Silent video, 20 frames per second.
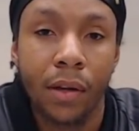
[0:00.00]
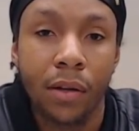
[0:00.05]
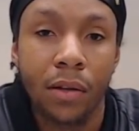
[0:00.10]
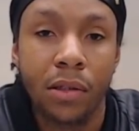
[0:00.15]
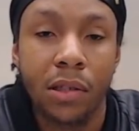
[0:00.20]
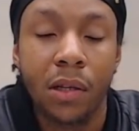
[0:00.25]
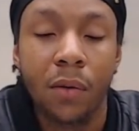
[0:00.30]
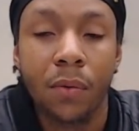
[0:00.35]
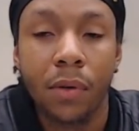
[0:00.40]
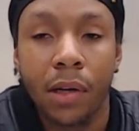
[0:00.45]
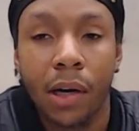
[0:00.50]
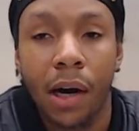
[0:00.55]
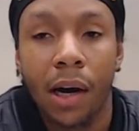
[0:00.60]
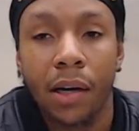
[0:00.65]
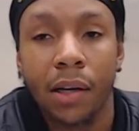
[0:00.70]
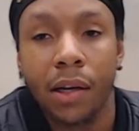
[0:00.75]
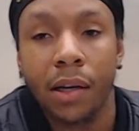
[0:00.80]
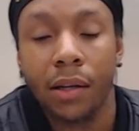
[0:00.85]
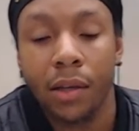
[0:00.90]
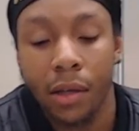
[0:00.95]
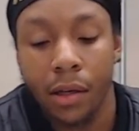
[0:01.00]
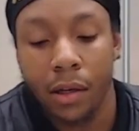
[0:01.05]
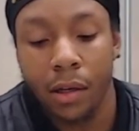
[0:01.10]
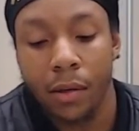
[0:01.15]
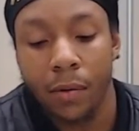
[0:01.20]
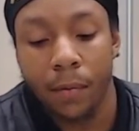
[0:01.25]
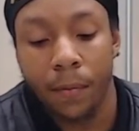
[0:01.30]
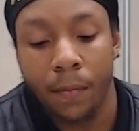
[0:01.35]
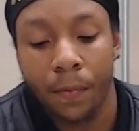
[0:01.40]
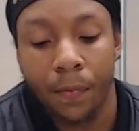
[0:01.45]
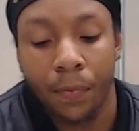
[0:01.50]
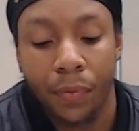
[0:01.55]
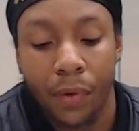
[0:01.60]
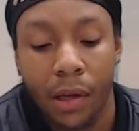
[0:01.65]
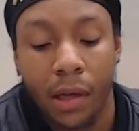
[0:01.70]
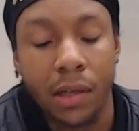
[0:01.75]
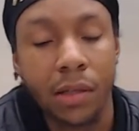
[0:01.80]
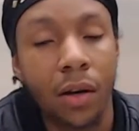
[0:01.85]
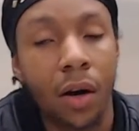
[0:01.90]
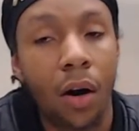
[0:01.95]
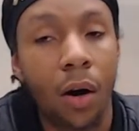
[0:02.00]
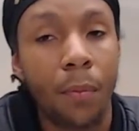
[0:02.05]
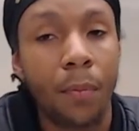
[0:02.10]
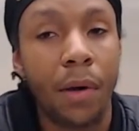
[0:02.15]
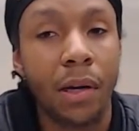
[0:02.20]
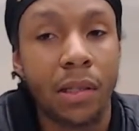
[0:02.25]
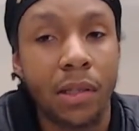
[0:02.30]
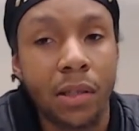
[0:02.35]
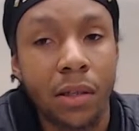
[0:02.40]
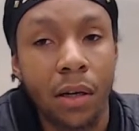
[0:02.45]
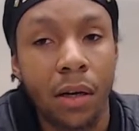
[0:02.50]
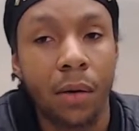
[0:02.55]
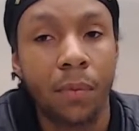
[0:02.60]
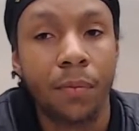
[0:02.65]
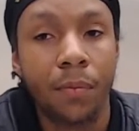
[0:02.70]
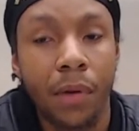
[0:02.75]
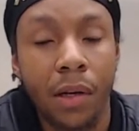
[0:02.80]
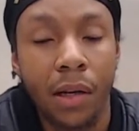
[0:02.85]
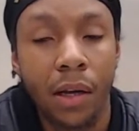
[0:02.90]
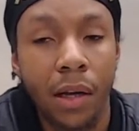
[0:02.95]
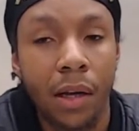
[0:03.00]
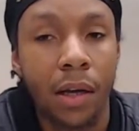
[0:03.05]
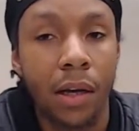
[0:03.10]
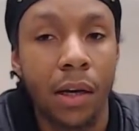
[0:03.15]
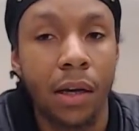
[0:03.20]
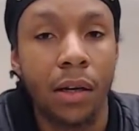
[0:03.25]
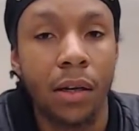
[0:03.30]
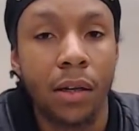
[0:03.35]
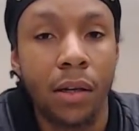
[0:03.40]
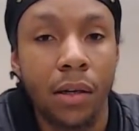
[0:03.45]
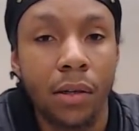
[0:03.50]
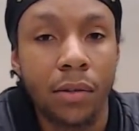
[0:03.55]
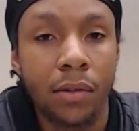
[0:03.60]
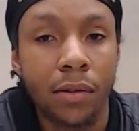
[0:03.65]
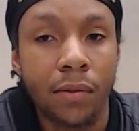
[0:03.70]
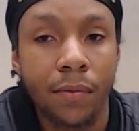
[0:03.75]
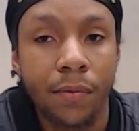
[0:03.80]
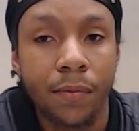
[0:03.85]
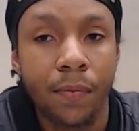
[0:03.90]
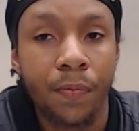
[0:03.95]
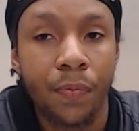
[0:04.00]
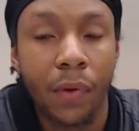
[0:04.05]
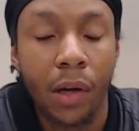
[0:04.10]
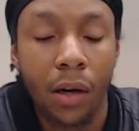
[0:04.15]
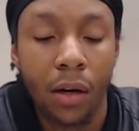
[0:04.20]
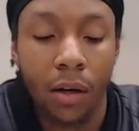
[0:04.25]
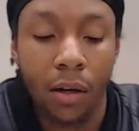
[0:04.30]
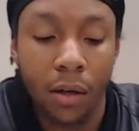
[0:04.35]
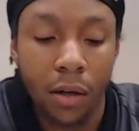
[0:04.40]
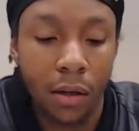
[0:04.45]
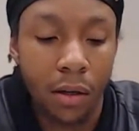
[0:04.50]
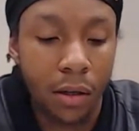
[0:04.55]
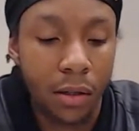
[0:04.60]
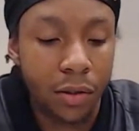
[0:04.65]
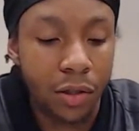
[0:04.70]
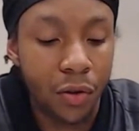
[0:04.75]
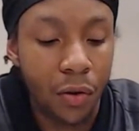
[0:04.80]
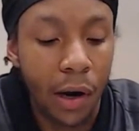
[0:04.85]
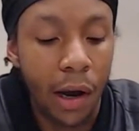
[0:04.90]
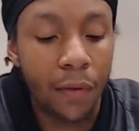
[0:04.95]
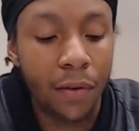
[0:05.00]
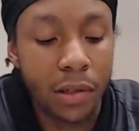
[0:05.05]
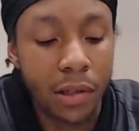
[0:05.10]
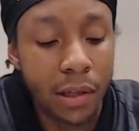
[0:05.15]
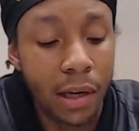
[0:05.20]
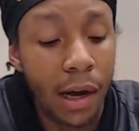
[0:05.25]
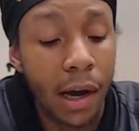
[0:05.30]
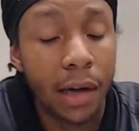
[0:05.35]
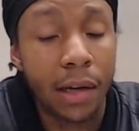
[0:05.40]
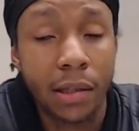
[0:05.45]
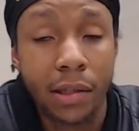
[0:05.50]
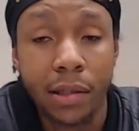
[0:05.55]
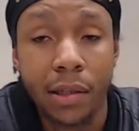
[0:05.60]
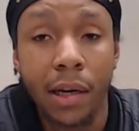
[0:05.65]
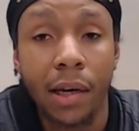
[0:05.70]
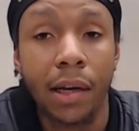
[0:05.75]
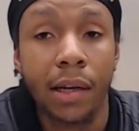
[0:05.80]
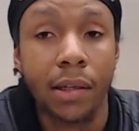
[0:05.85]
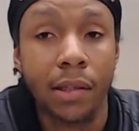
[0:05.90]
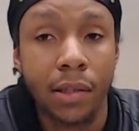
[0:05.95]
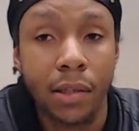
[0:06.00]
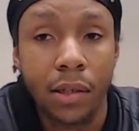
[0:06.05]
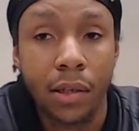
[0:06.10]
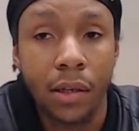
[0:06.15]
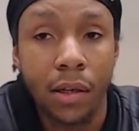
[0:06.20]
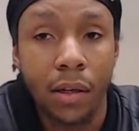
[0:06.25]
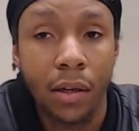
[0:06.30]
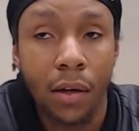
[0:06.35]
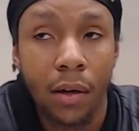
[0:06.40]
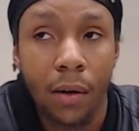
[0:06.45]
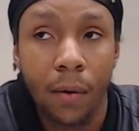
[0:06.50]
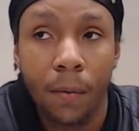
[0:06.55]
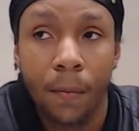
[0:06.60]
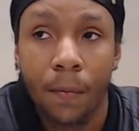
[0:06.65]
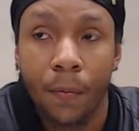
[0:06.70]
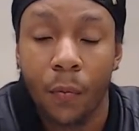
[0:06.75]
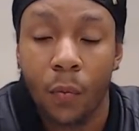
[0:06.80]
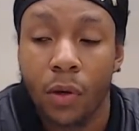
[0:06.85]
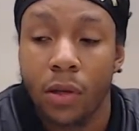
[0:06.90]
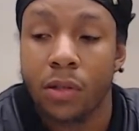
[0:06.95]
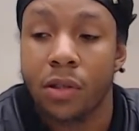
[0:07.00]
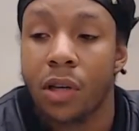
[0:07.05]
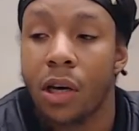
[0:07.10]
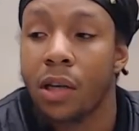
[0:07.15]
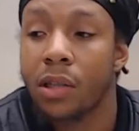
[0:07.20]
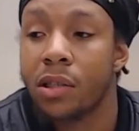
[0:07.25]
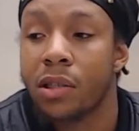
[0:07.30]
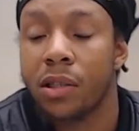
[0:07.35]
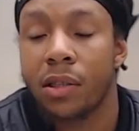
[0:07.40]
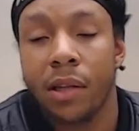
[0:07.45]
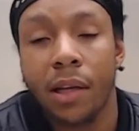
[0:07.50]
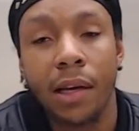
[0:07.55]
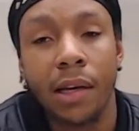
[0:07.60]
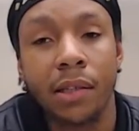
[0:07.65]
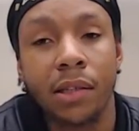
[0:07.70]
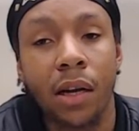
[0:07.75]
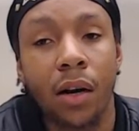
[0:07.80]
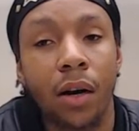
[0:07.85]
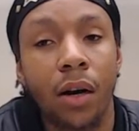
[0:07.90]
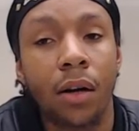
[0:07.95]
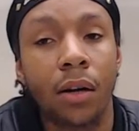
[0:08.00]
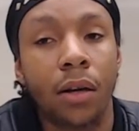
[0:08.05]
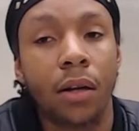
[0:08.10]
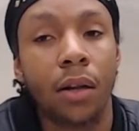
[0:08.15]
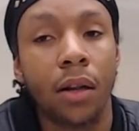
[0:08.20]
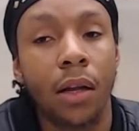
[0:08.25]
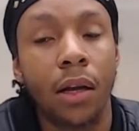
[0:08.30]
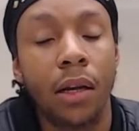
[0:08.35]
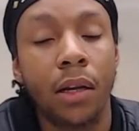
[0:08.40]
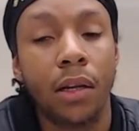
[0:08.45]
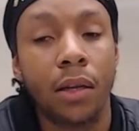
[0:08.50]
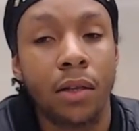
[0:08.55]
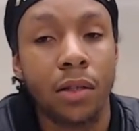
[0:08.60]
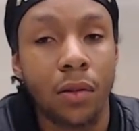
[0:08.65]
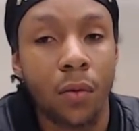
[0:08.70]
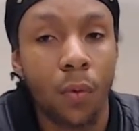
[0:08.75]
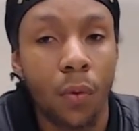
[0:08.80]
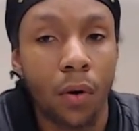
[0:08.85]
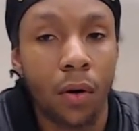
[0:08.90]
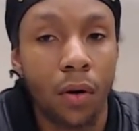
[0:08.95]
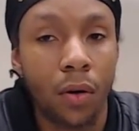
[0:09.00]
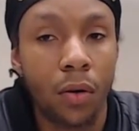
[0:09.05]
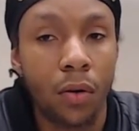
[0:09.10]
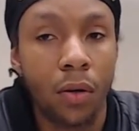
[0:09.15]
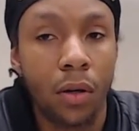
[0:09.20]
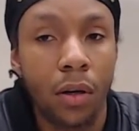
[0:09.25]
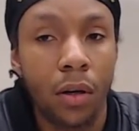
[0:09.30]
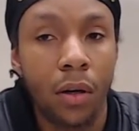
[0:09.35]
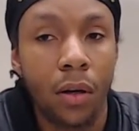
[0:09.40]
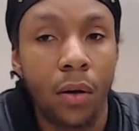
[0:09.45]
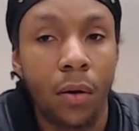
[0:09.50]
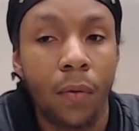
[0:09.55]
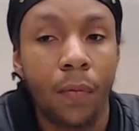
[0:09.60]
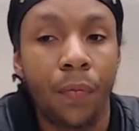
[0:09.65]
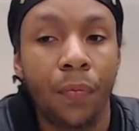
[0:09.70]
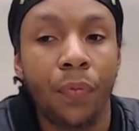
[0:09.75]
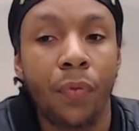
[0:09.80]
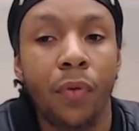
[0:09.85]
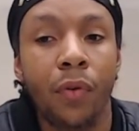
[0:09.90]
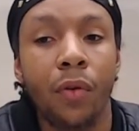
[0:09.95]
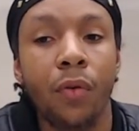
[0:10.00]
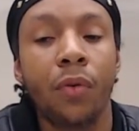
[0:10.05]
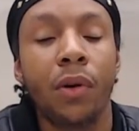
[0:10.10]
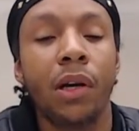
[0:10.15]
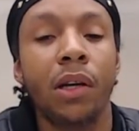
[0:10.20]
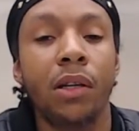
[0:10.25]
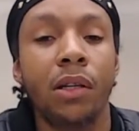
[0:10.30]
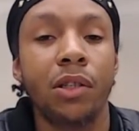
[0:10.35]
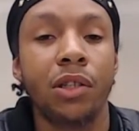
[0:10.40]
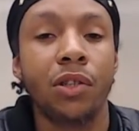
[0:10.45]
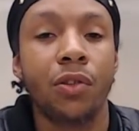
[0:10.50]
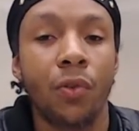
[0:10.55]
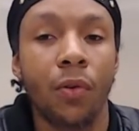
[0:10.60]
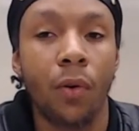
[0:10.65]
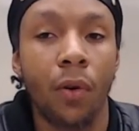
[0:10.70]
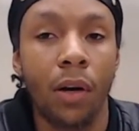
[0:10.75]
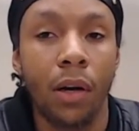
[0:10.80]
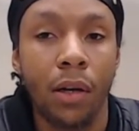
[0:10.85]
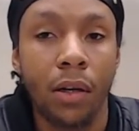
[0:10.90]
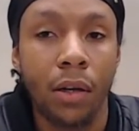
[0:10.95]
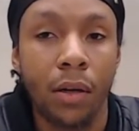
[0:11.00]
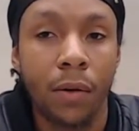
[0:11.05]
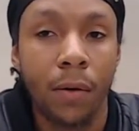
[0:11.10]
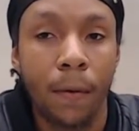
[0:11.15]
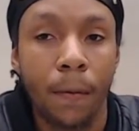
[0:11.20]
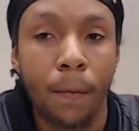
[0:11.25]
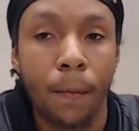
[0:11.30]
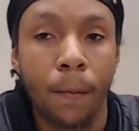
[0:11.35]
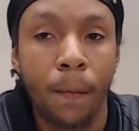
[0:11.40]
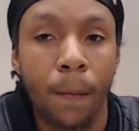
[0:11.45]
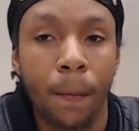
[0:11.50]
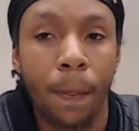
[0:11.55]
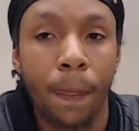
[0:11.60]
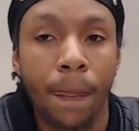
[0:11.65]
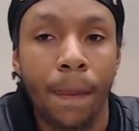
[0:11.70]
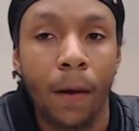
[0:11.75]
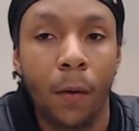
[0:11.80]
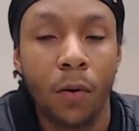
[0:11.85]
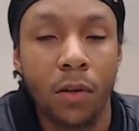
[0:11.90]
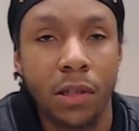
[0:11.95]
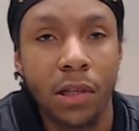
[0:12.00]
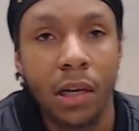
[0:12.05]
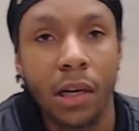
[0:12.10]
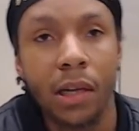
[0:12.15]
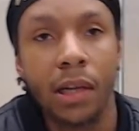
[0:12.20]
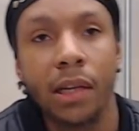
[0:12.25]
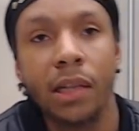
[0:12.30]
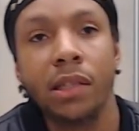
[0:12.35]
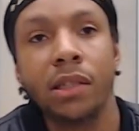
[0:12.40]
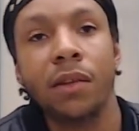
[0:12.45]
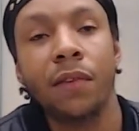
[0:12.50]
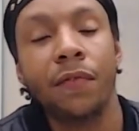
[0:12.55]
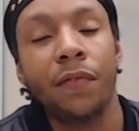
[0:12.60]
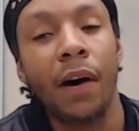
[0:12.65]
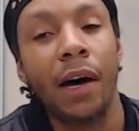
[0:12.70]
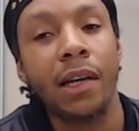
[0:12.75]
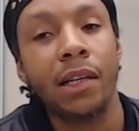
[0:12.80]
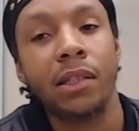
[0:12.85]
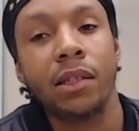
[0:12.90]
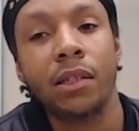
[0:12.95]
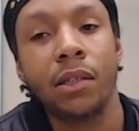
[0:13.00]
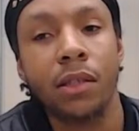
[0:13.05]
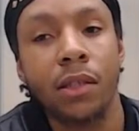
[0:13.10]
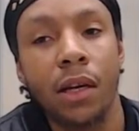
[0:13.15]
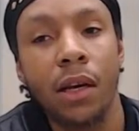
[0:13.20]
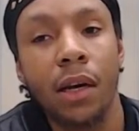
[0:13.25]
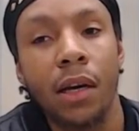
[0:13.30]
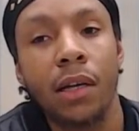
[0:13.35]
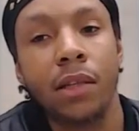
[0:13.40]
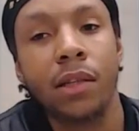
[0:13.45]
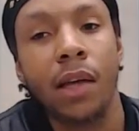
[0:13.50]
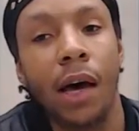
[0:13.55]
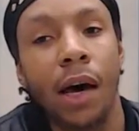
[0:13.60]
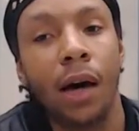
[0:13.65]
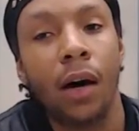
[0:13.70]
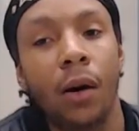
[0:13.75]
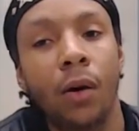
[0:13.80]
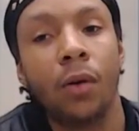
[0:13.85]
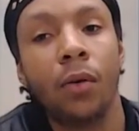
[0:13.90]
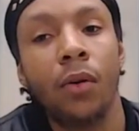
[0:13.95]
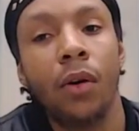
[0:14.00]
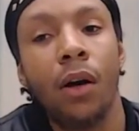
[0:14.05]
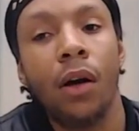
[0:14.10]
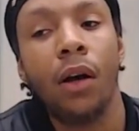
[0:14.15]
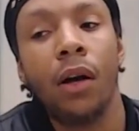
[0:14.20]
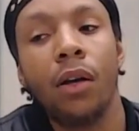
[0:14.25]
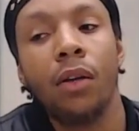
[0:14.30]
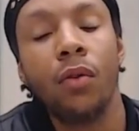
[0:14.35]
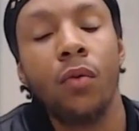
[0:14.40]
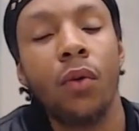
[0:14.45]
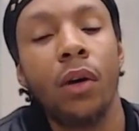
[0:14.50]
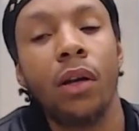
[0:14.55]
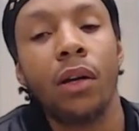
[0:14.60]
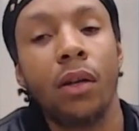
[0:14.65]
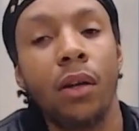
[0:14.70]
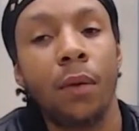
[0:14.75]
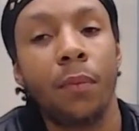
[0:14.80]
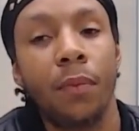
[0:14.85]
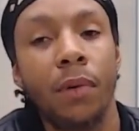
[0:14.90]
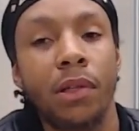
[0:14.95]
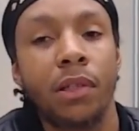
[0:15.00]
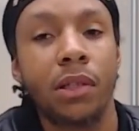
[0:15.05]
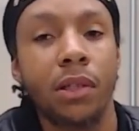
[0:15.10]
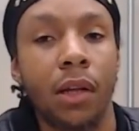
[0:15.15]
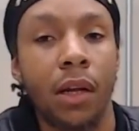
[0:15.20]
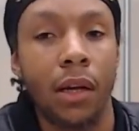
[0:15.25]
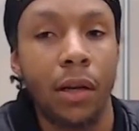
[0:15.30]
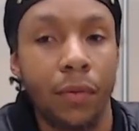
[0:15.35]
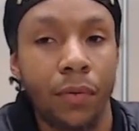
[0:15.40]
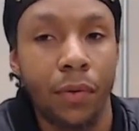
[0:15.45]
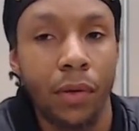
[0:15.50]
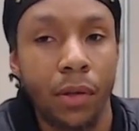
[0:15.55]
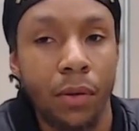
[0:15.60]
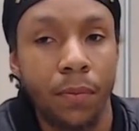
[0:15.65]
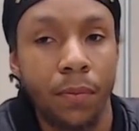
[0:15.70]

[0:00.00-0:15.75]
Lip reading: You see what Kanye did? He's all messed up in the head. Travis Scott is next. When you touch the things that are unclean in this world, you get destroyed. Once again, these devices is how you end up in slavery.